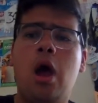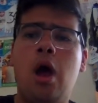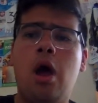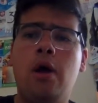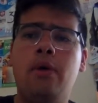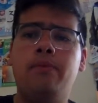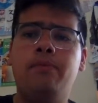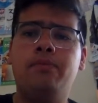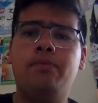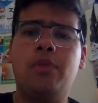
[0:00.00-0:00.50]

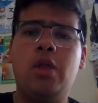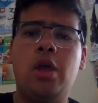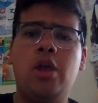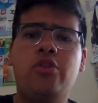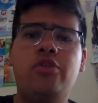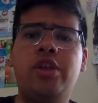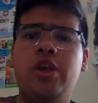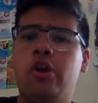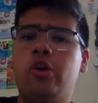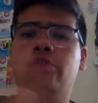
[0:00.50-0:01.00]

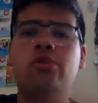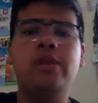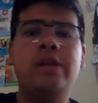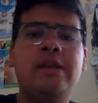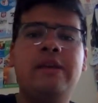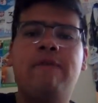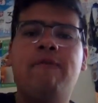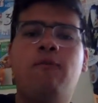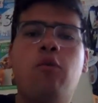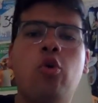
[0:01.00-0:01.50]
the
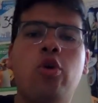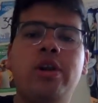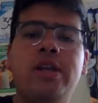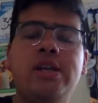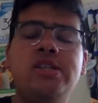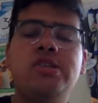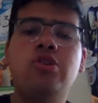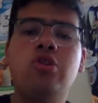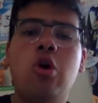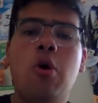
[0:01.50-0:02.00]
early
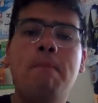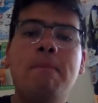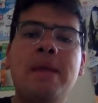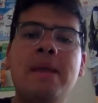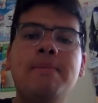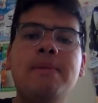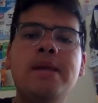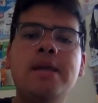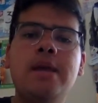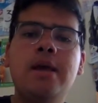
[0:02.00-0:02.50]
40s,
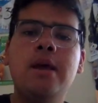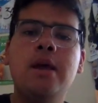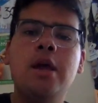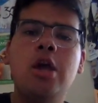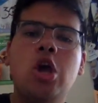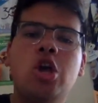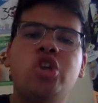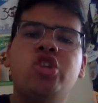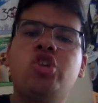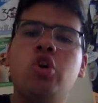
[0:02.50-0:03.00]
maybe
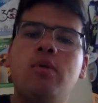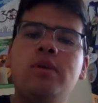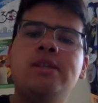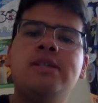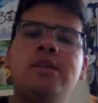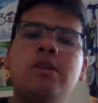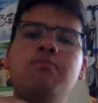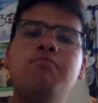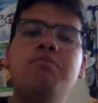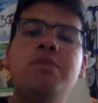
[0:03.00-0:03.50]
showing
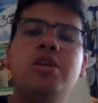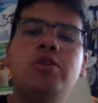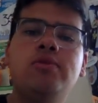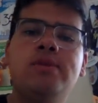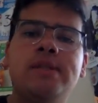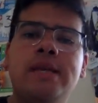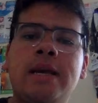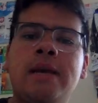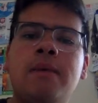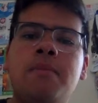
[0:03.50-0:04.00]
some
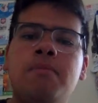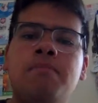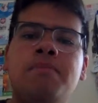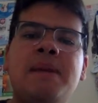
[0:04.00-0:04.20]
music.